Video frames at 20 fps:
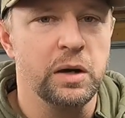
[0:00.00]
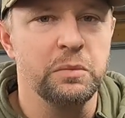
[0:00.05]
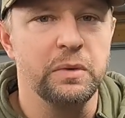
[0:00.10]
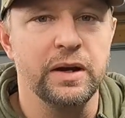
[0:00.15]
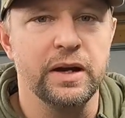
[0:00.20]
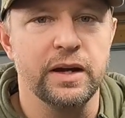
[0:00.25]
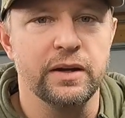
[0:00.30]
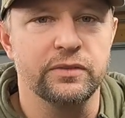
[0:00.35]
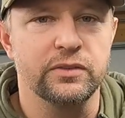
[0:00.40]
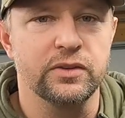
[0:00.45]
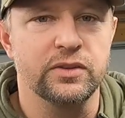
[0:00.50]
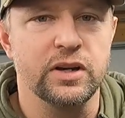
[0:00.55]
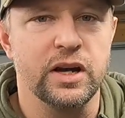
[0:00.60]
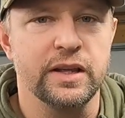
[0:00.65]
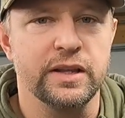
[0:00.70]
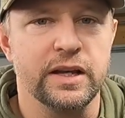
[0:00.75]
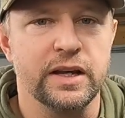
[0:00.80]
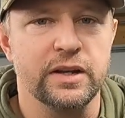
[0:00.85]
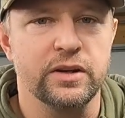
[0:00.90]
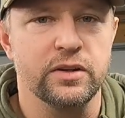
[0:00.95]
Might have to
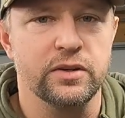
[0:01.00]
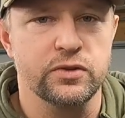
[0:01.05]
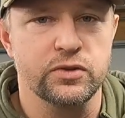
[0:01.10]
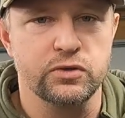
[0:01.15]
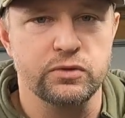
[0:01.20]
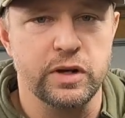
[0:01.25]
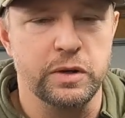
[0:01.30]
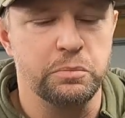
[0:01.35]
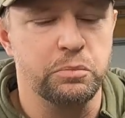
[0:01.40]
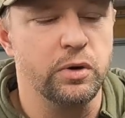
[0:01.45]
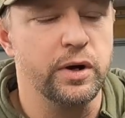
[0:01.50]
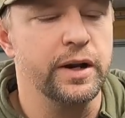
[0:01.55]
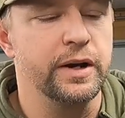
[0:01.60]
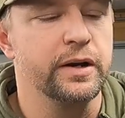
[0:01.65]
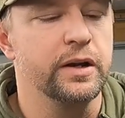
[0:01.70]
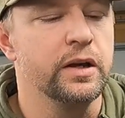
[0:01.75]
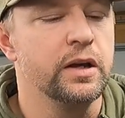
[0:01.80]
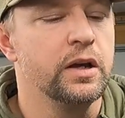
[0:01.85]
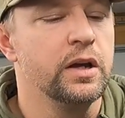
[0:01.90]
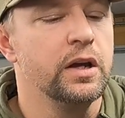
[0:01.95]
tie that on straight braid.